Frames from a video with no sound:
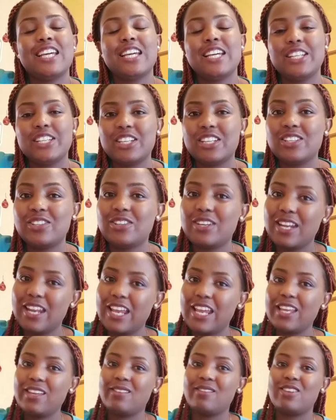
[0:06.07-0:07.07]
and
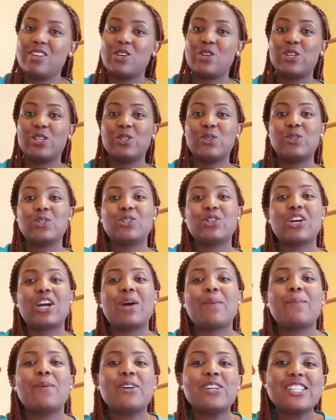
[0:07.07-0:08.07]
today we're going to talk
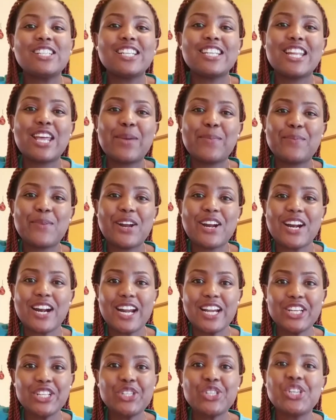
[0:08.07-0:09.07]
about diaper
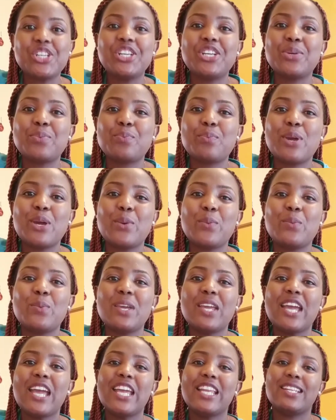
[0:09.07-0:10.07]
rash in
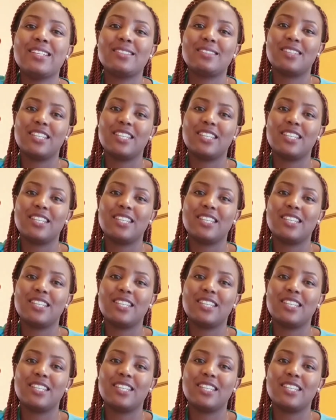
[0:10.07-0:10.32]
baby and